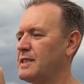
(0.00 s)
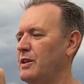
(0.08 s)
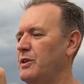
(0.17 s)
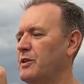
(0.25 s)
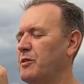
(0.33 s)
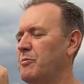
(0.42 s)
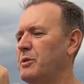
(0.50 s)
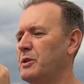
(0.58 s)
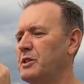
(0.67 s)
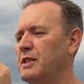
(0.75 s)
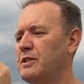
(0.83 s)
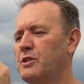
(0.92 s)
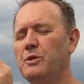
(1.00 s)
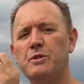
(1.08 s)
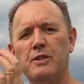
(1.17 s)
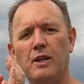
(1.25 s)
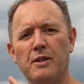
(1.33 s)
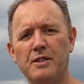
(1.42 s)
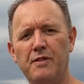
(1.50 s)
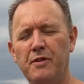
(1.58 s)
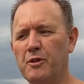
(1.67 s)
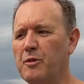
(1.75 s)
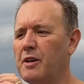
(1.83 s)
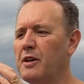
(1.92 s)
so you can put just two slots if
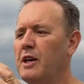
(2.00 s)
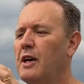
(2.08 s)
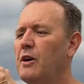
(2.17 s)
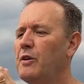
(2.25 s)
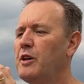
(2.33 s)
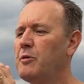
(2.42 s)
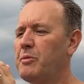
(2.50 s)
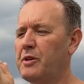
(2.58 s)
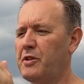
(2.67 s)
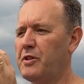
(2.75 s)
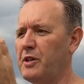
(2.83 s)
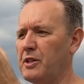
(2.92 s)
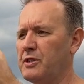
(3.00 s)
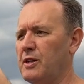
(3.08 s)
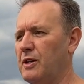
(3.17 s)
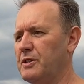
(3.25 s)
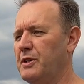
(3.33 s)
you want, or you can put a third slot.